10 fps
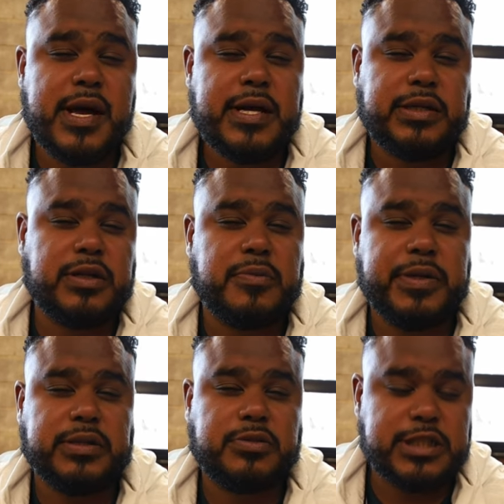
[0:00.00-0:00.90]
A little
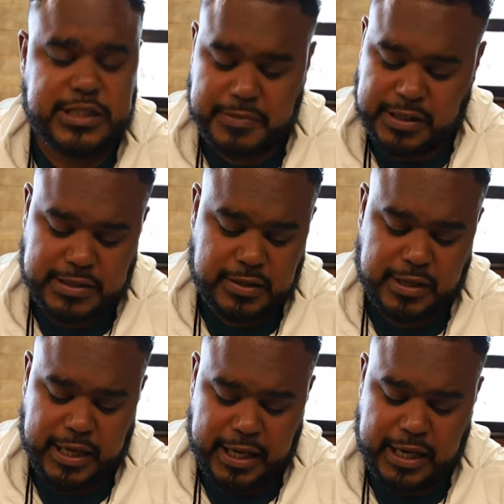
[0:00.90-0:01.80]
bit of crispiness on
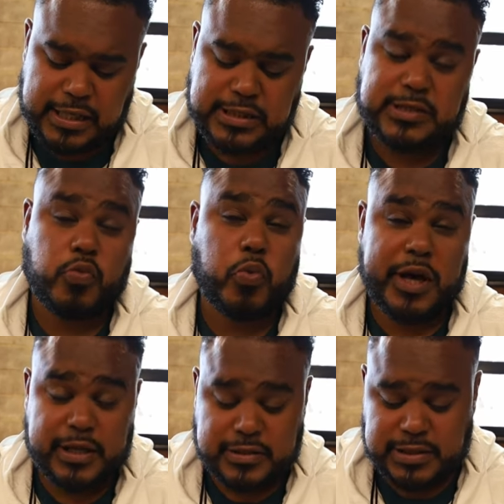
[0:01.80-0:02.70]
the edges,
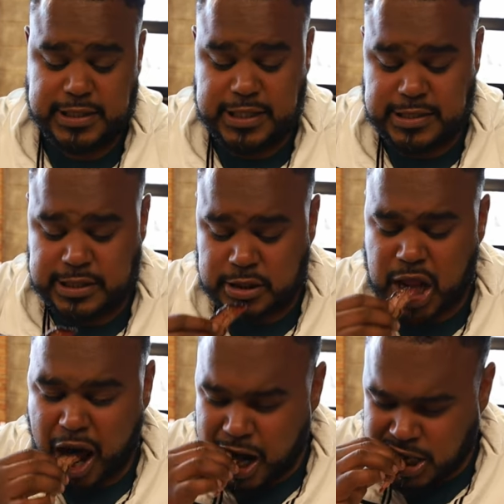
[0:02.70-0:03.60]
well
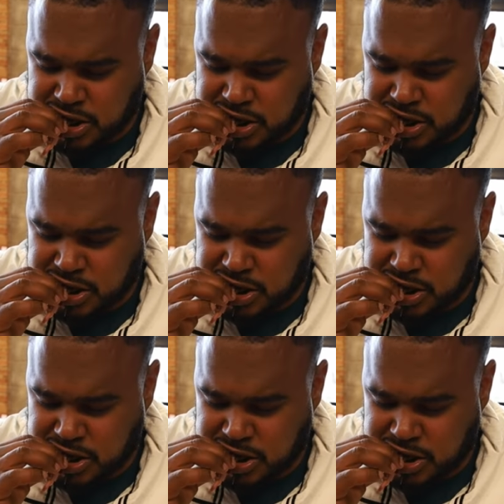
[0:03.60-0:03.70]
seasoned. Mm.